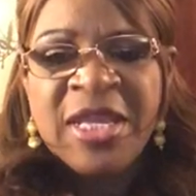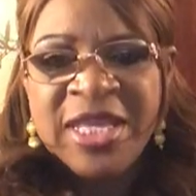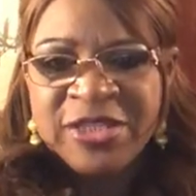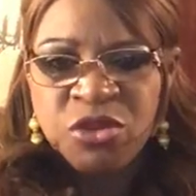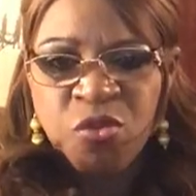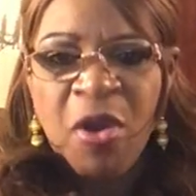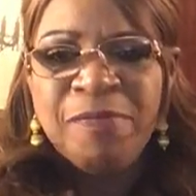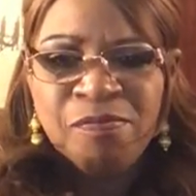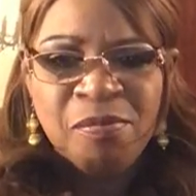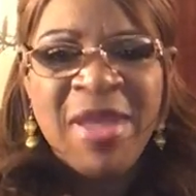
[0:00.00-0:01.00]
It's
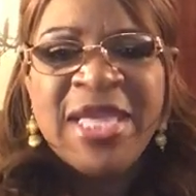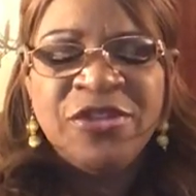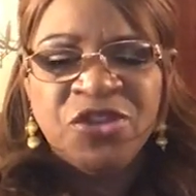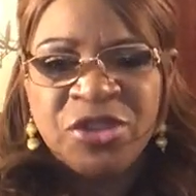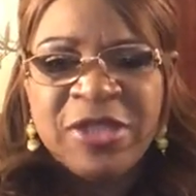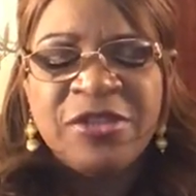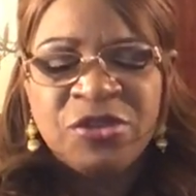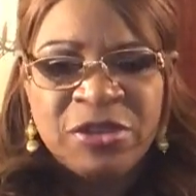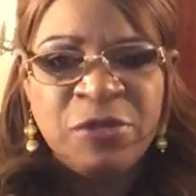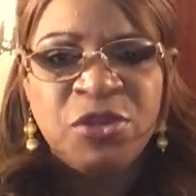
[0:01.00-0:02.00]
what made it,
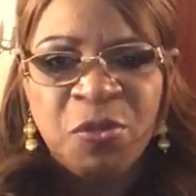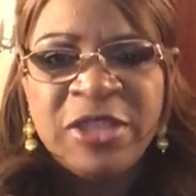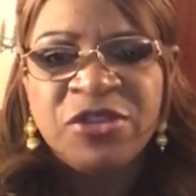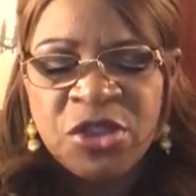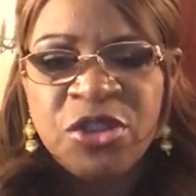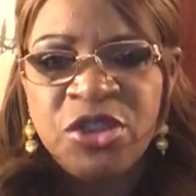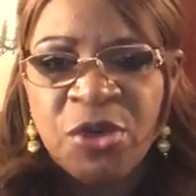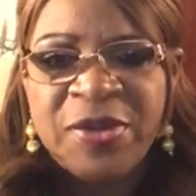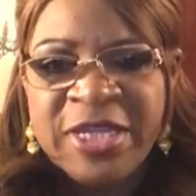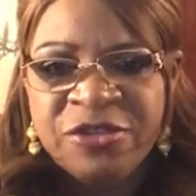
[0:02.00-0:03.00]
it's what took
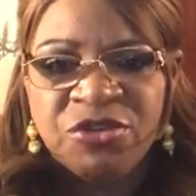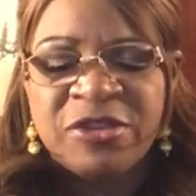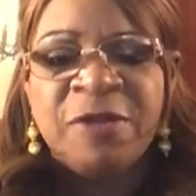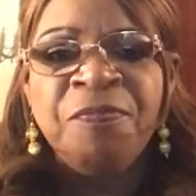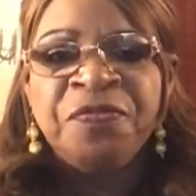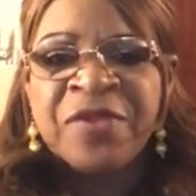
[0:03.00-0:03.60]
your interest.